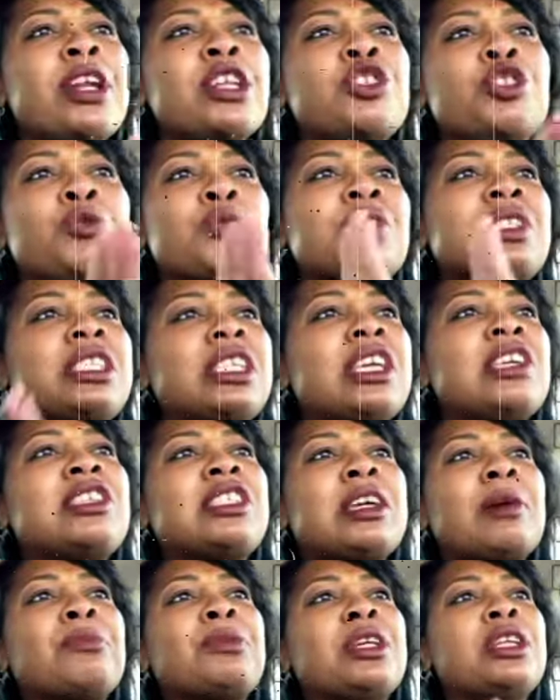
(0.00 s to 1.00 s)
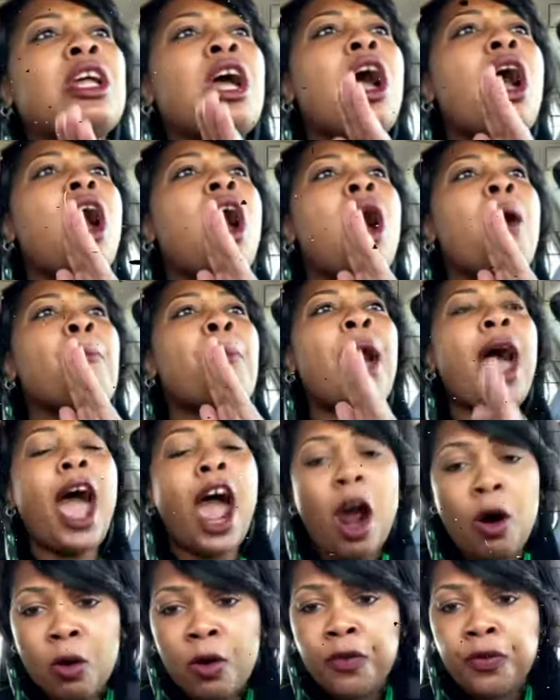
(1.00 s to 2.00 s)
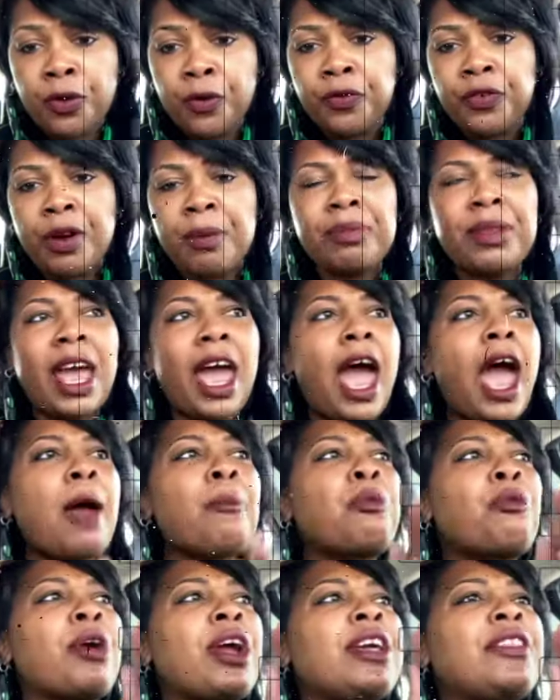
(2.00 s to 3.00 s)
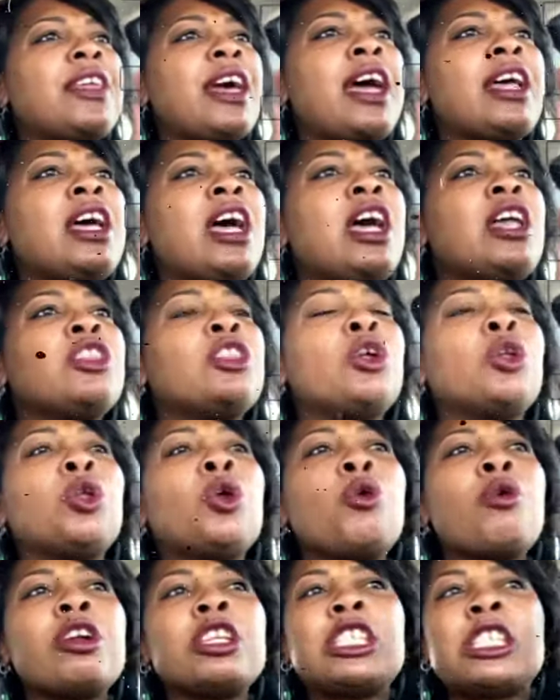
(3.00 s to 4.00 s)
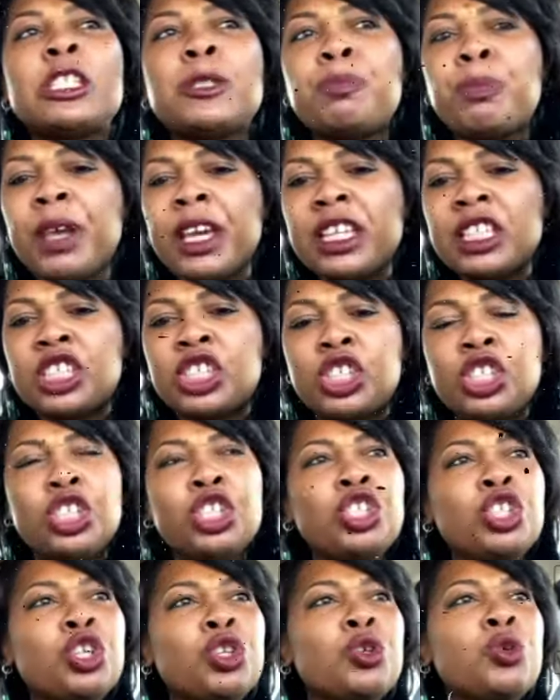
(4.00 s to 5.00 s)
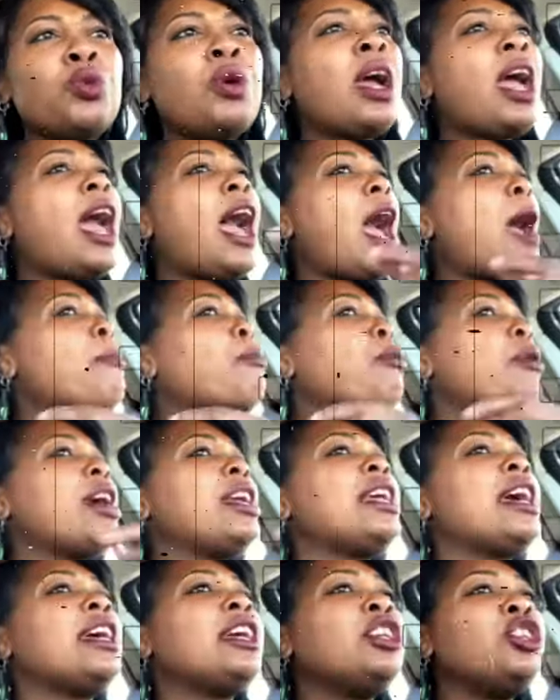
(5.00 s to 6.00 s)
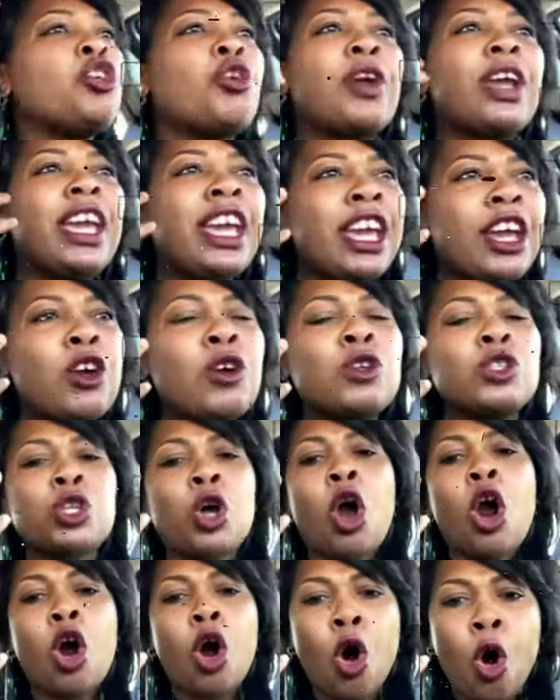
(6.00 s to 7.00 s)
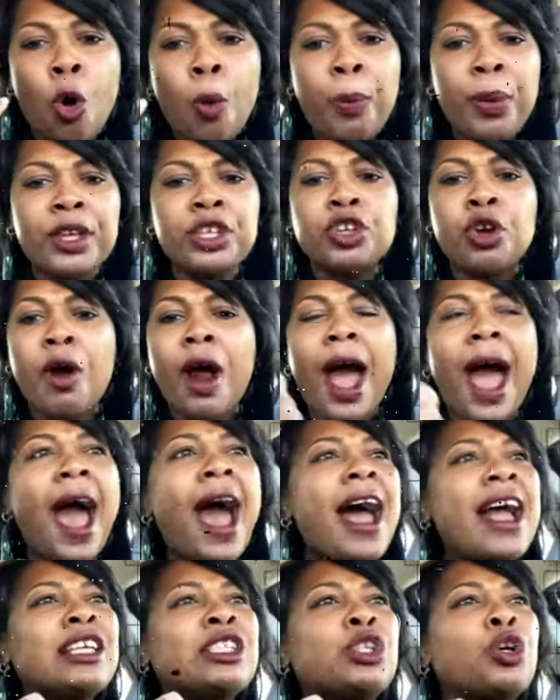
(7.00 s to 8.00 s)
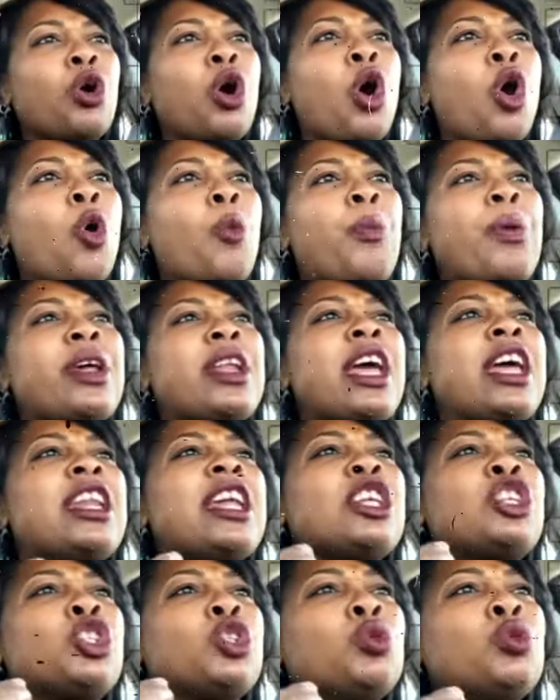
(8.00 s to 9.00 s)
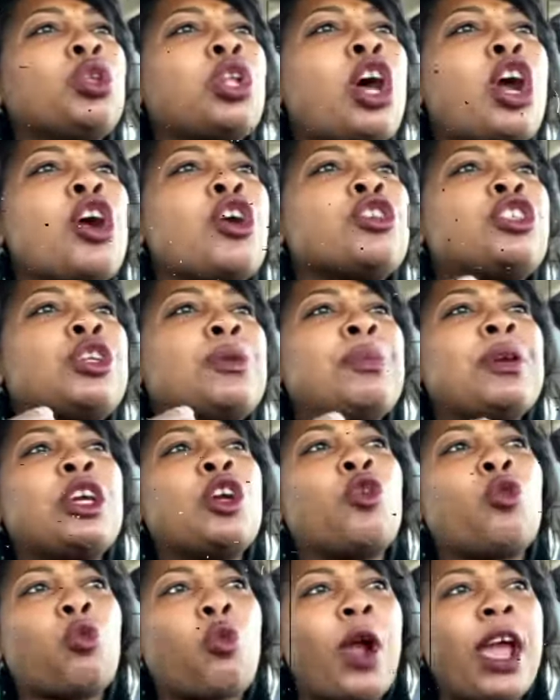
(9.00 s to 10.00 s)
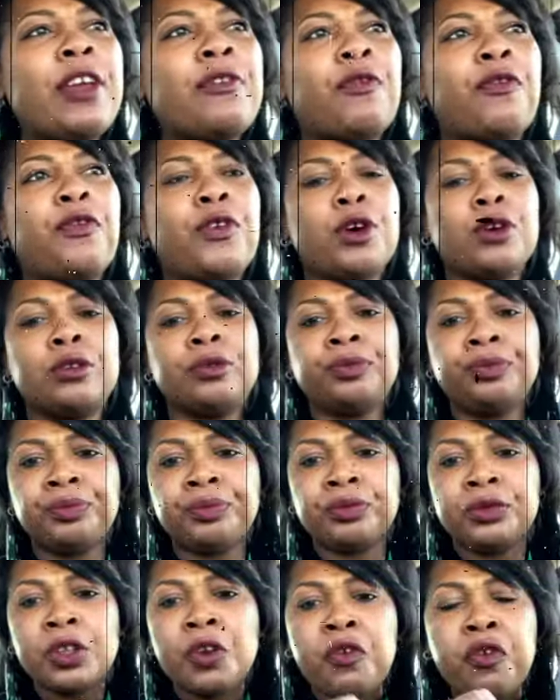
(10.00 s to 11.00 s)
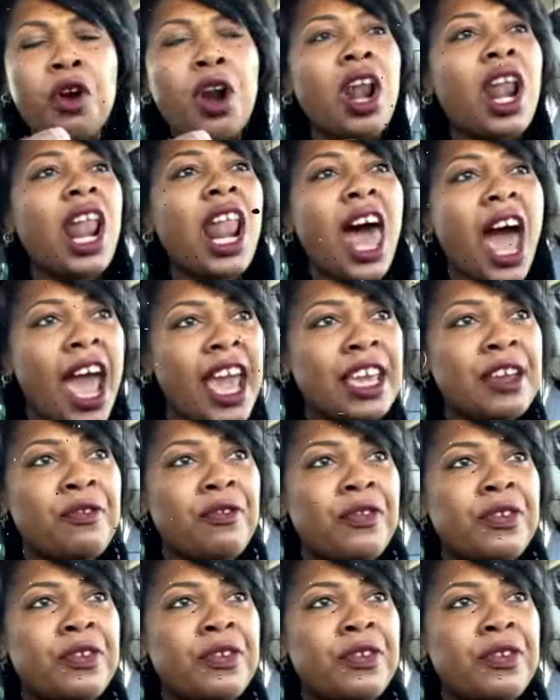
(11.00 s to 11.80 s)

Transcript: that you receive something powerful from that. I pray that the Lord speaks to you. I pray that your ears are open, your eyes are open, and that you learn to be grateful for life